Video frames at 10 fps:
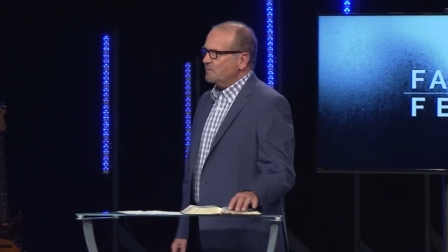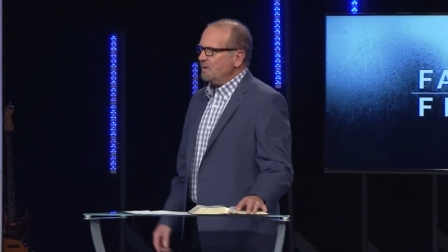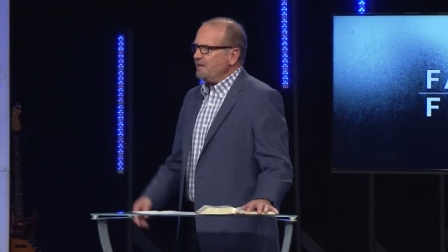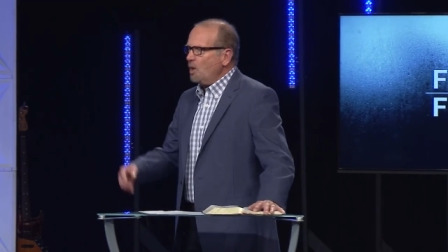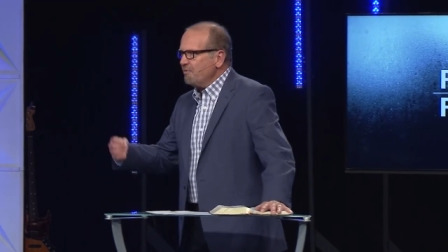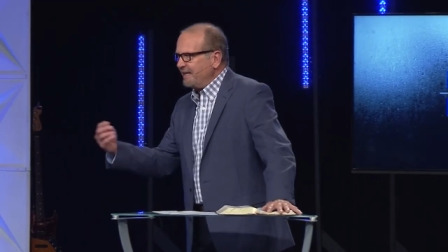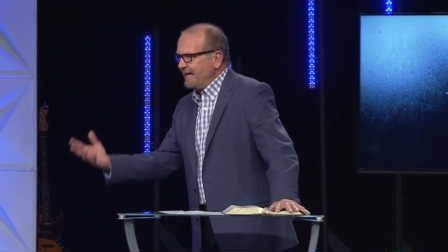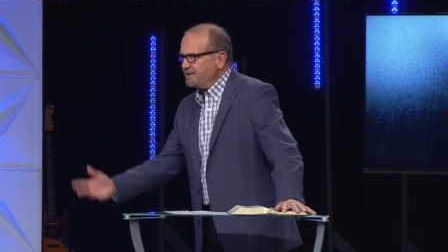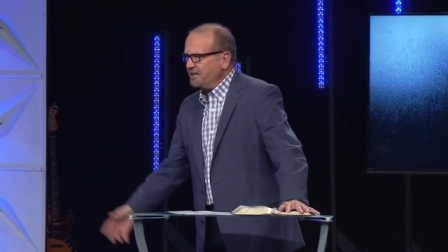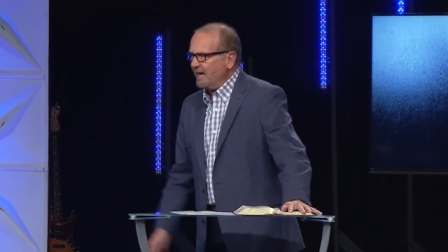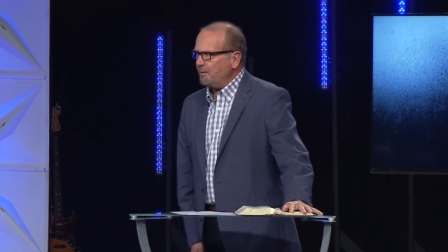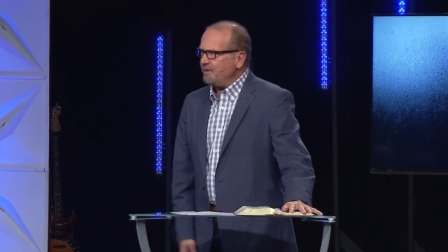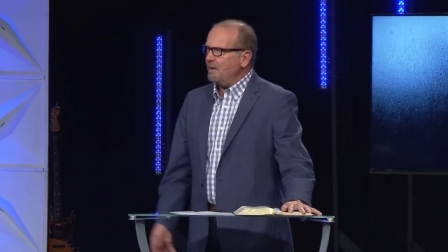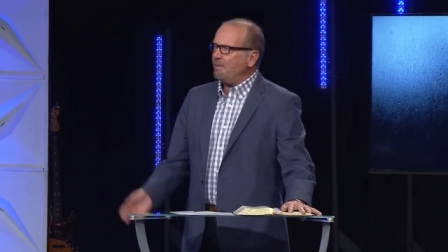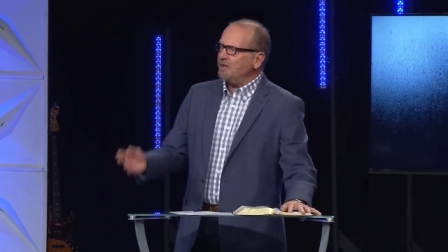Well, the Novocaine shot, well,
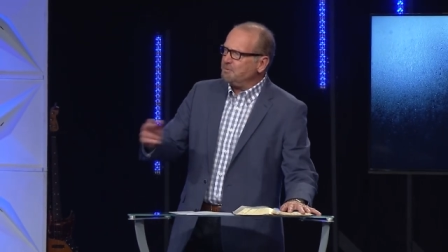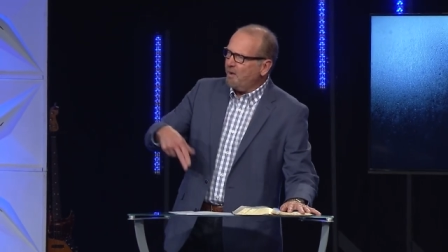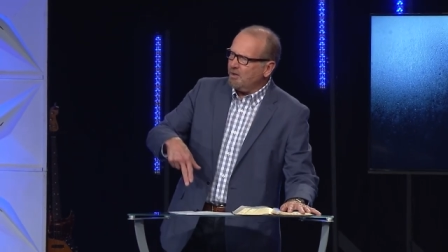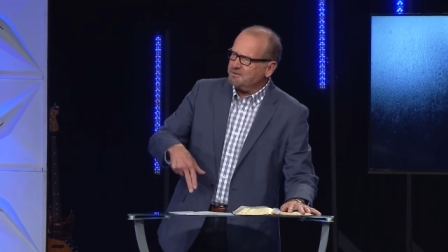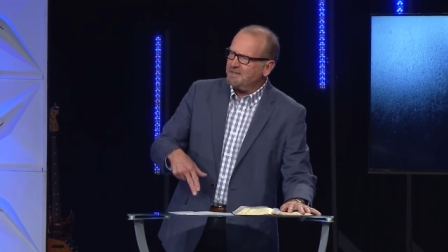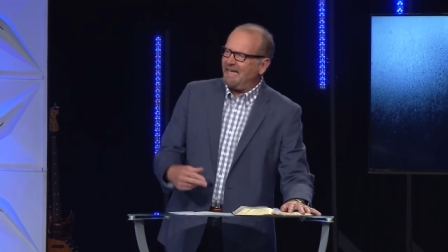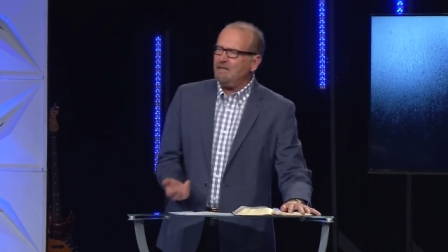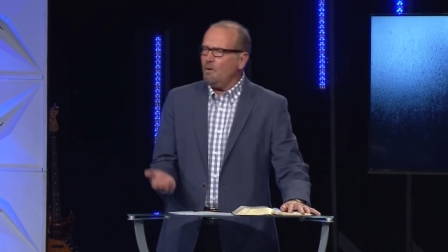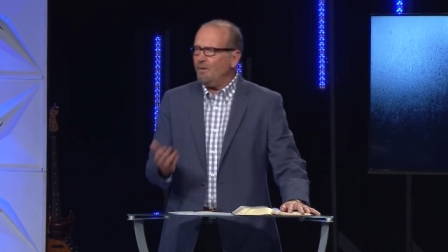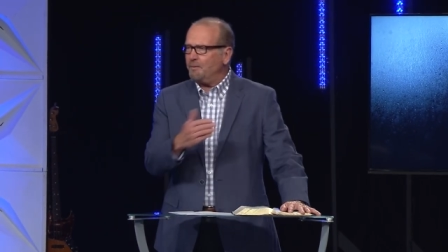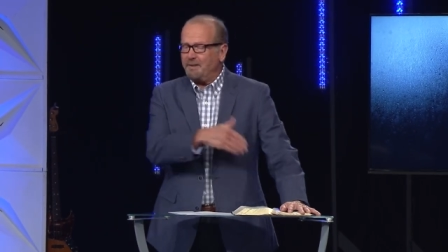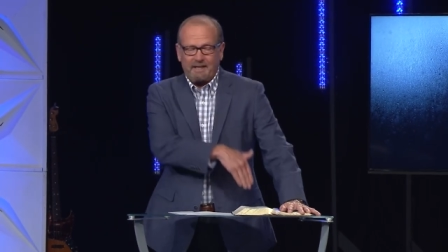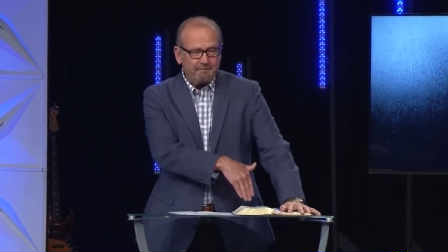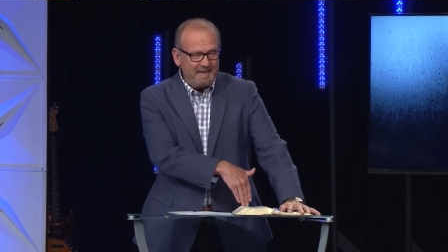then Bell's palsy. I don't know what would have come